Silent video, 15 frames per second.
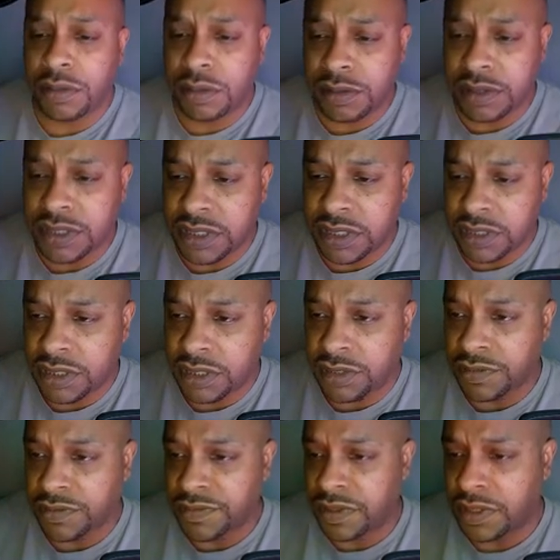Oh,
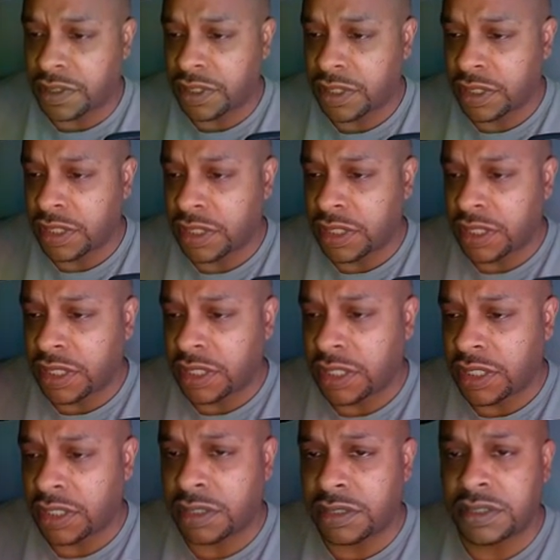silver
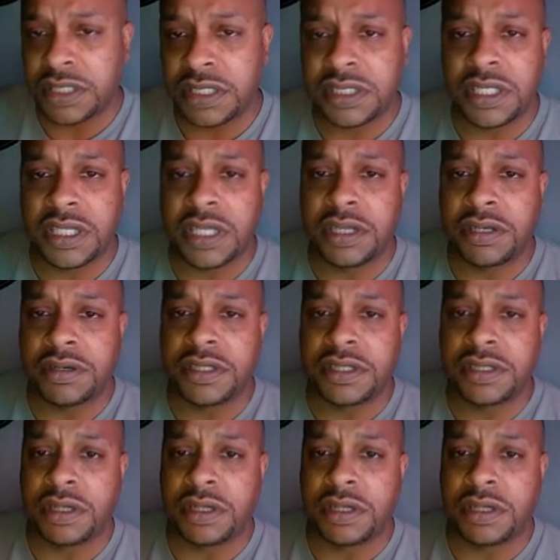here, 1,600.